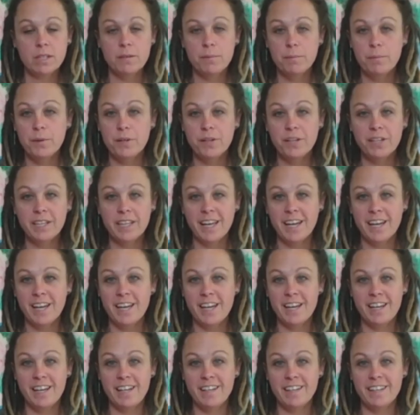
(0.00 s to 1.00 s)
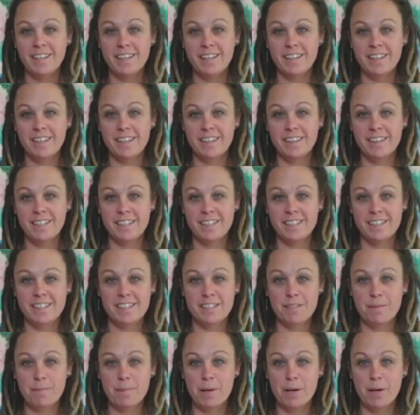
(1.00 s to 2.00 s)
But again, this
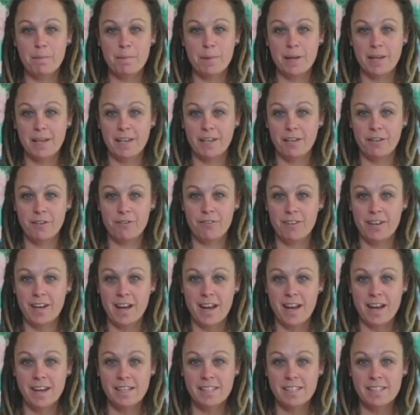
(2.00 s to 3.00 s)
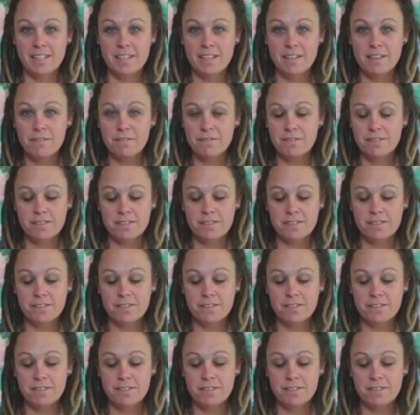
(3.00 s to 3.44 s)
is about being creative.